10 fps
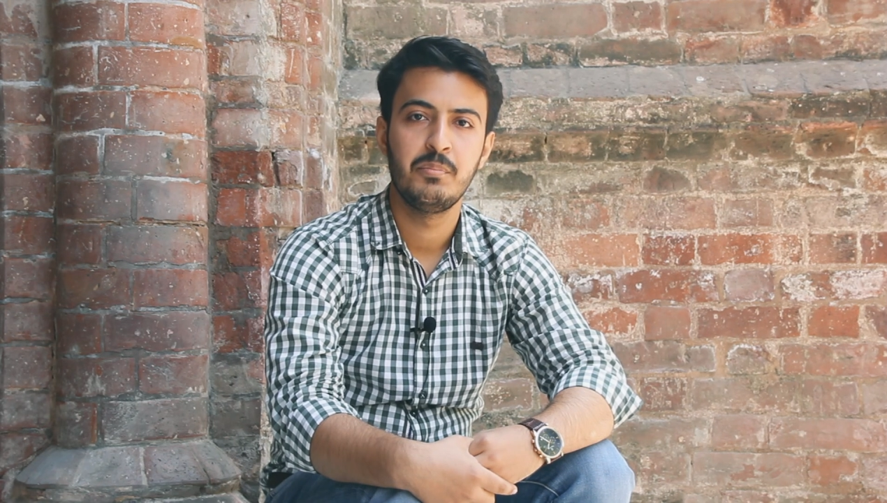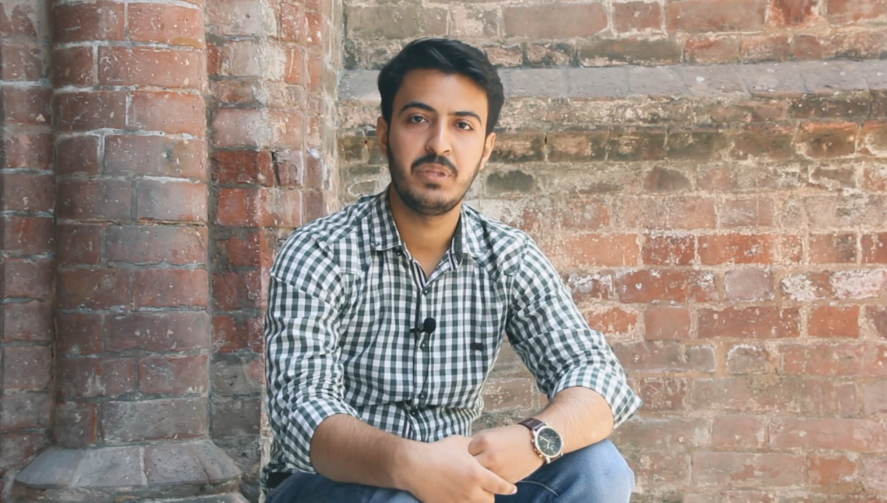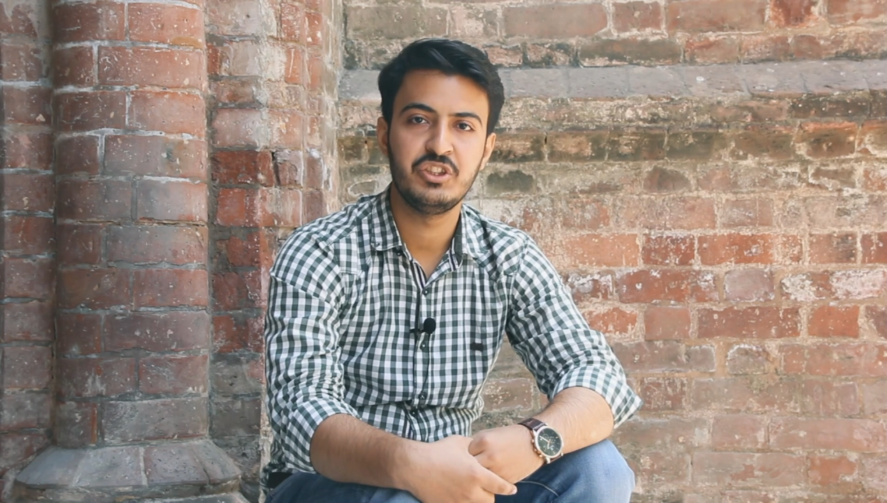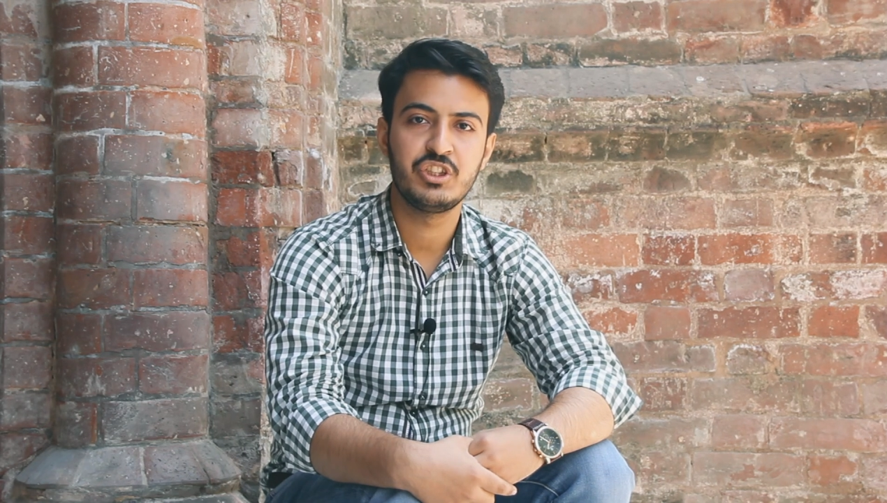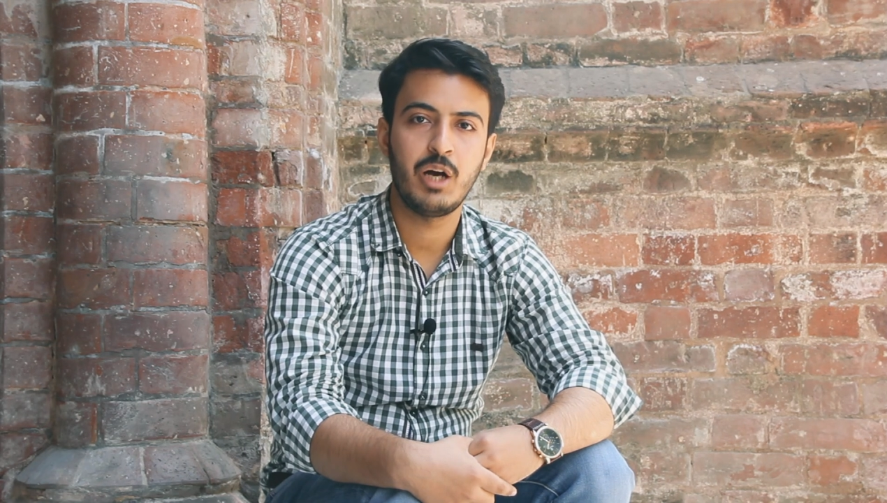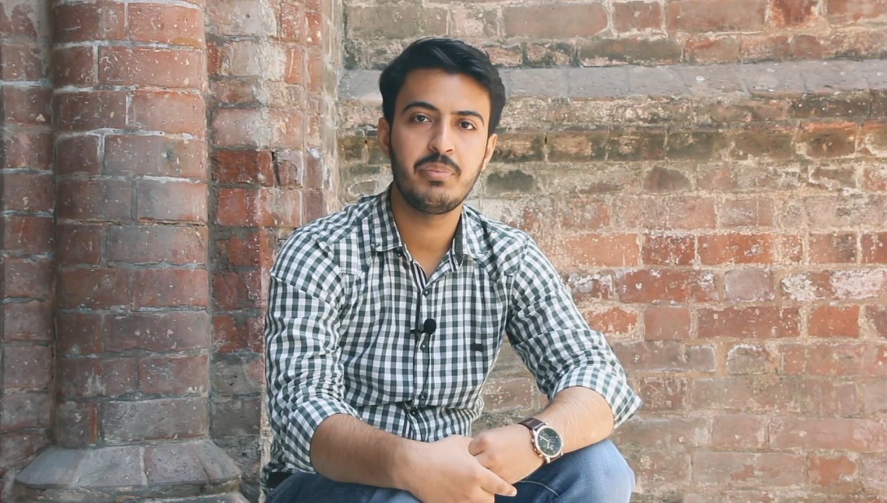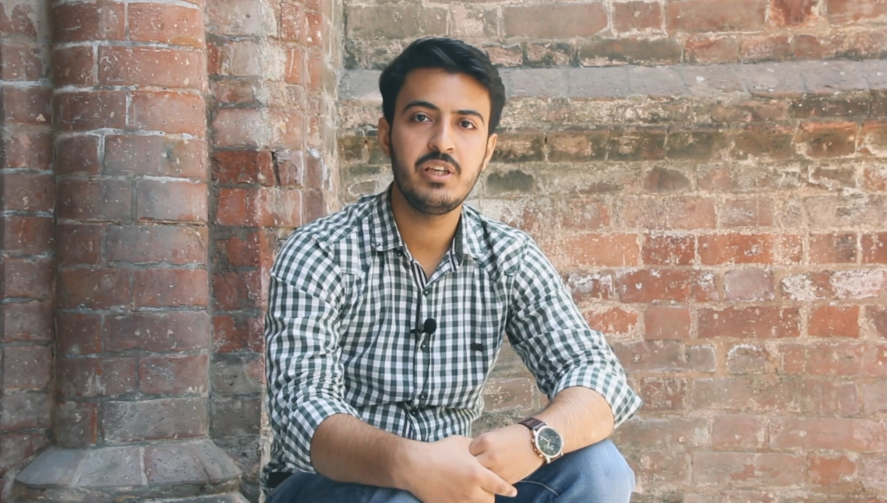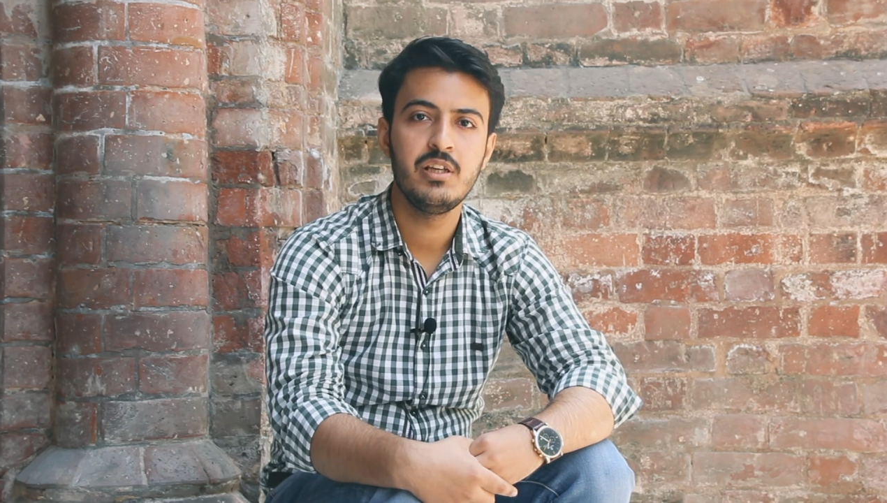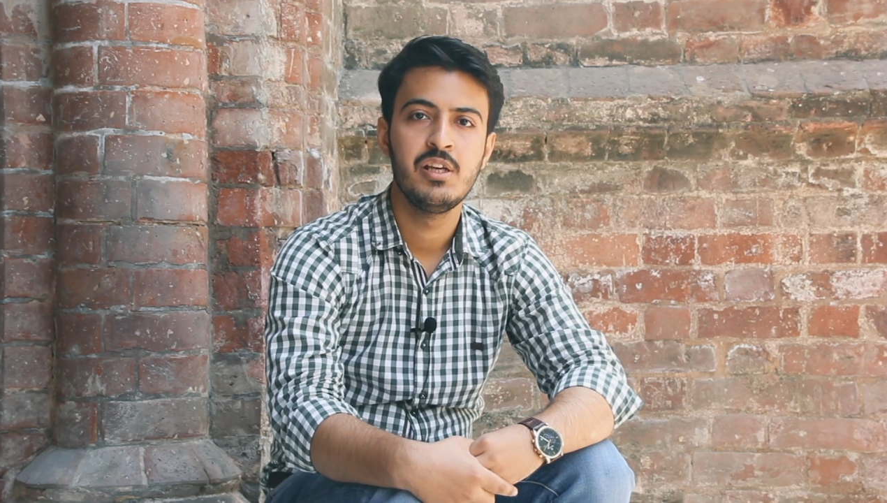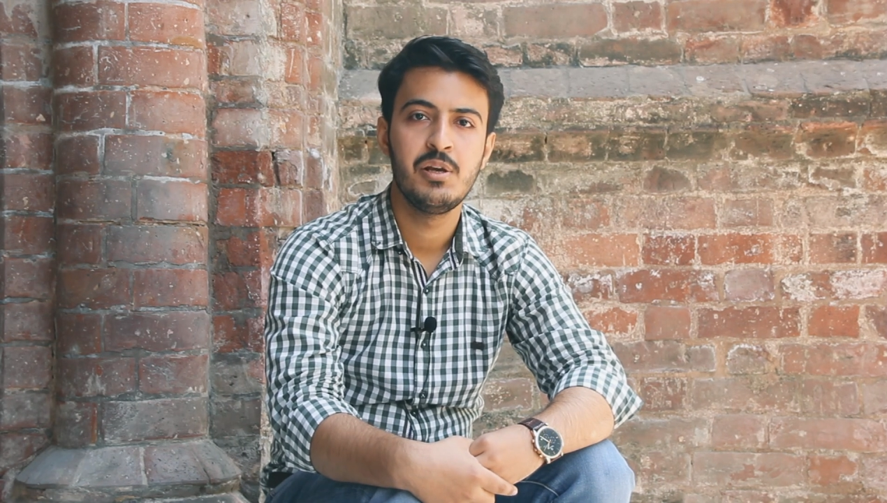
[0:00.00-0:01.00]
Punjabi,
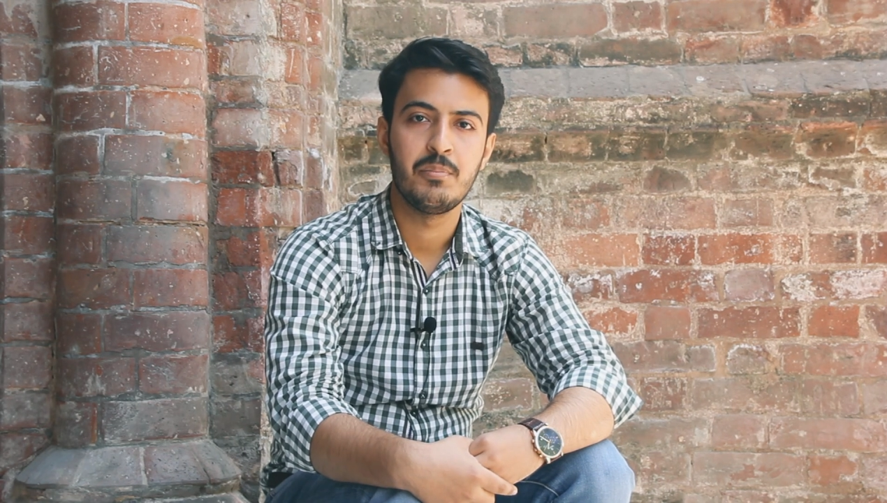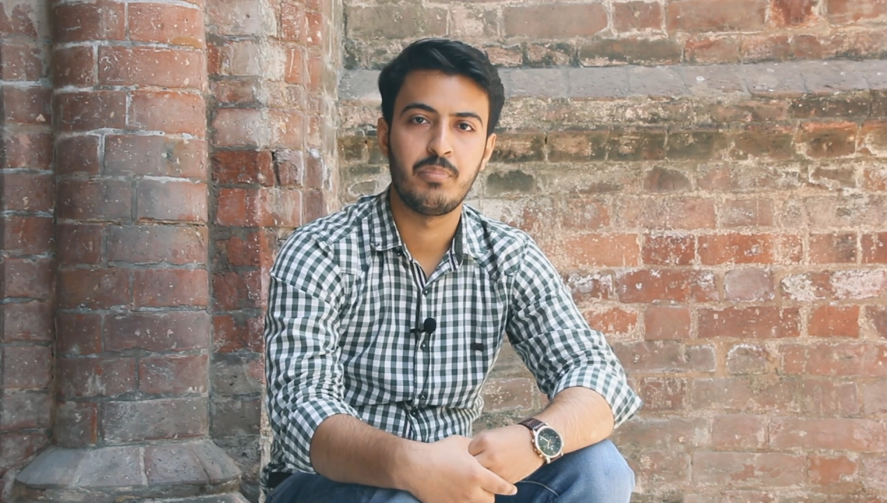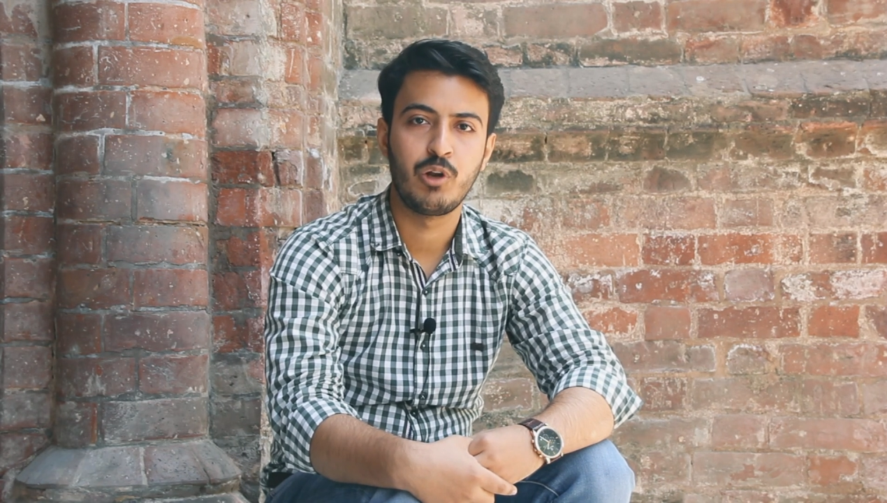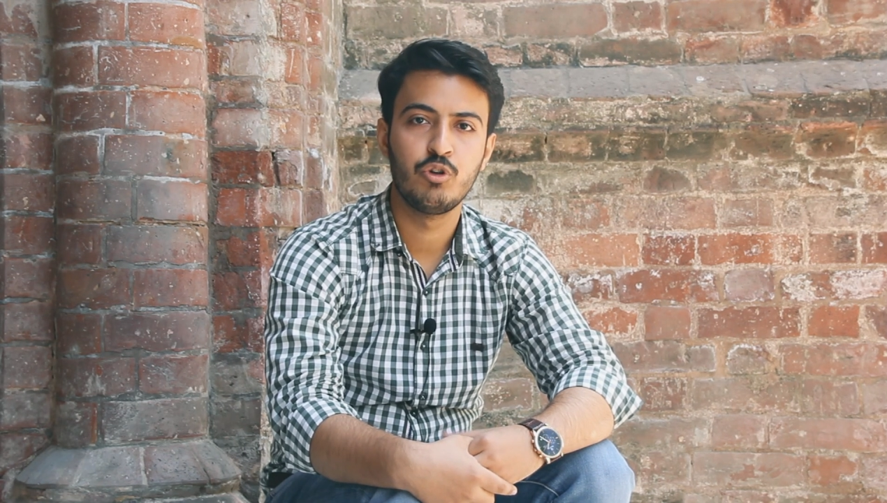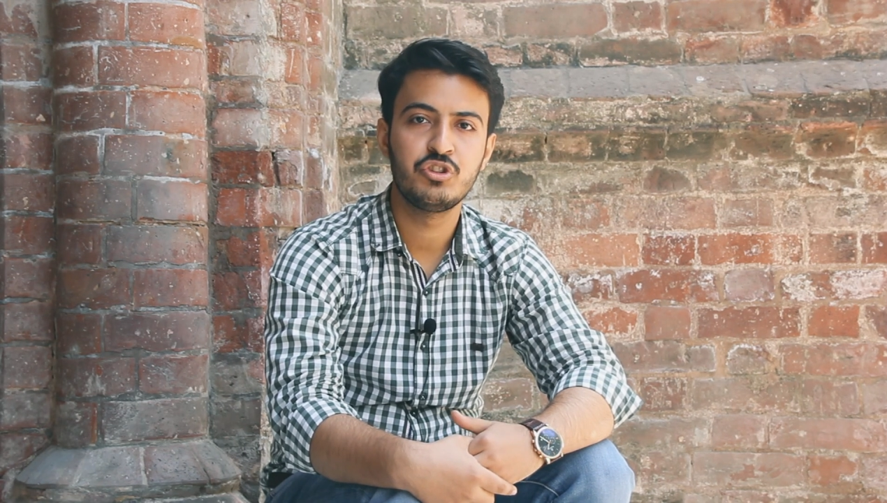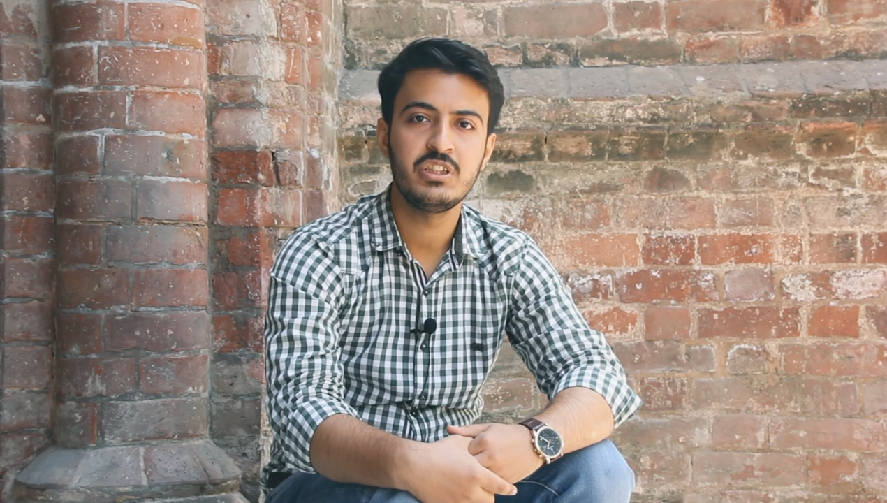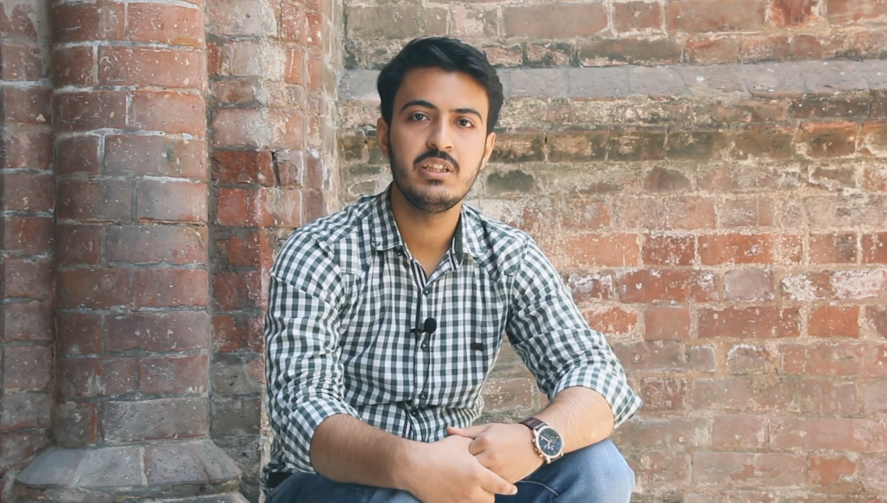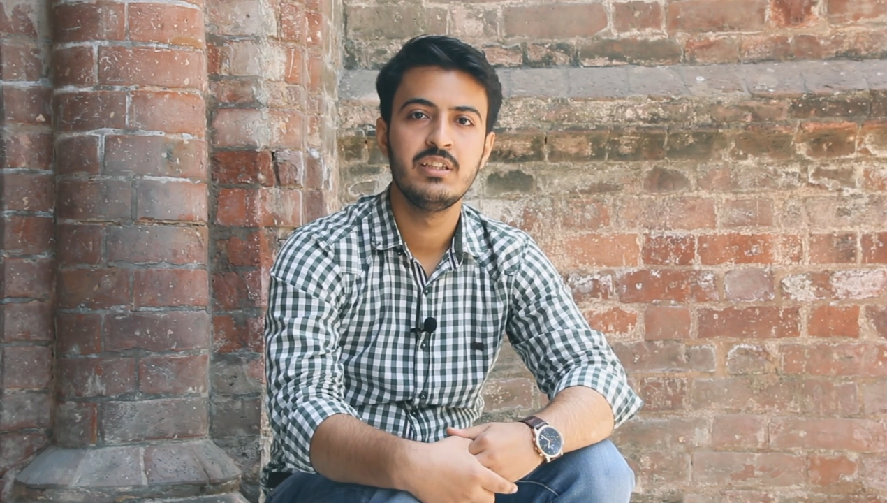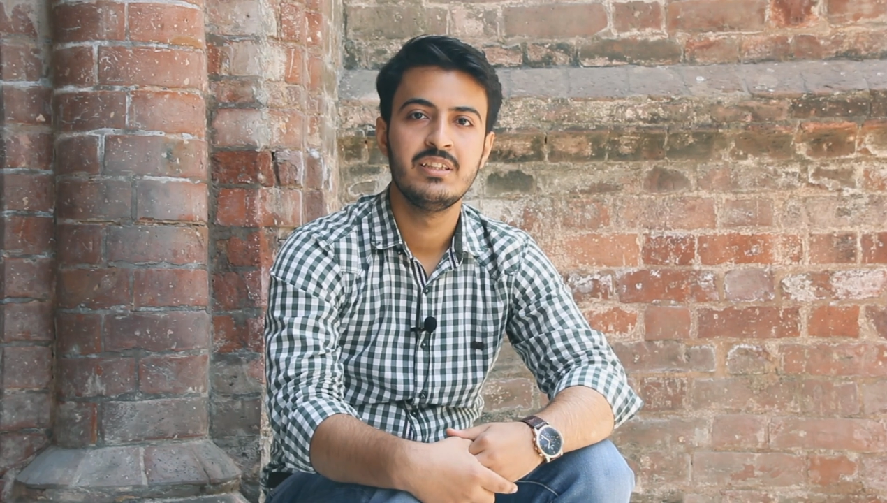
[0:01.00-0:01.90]
Balochi,